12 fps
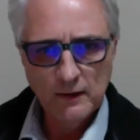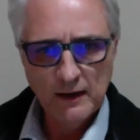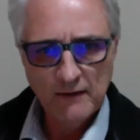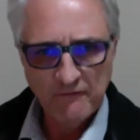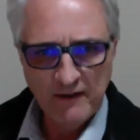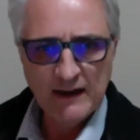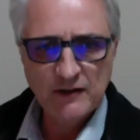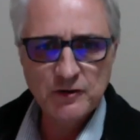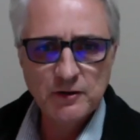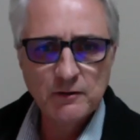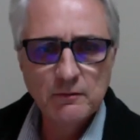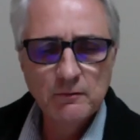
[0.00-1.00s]

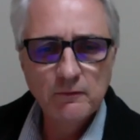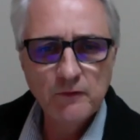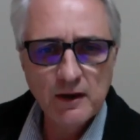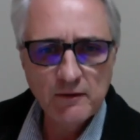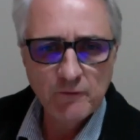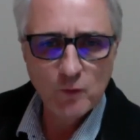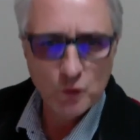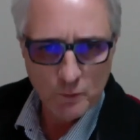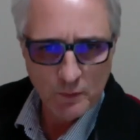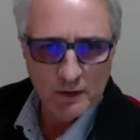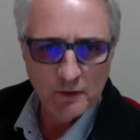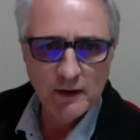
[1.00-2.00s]
affect the
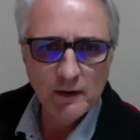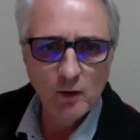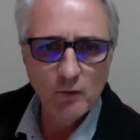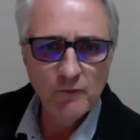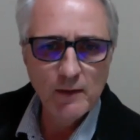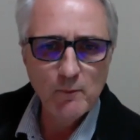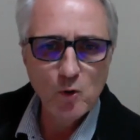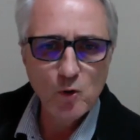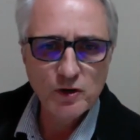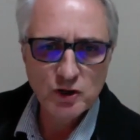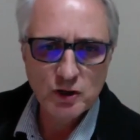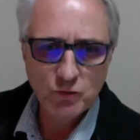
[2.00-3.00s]
enforceability of their
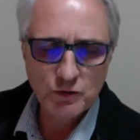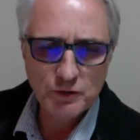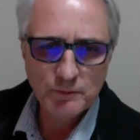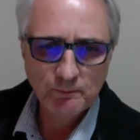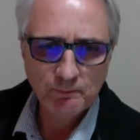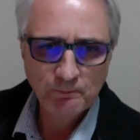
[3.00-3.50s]
mortgage interest?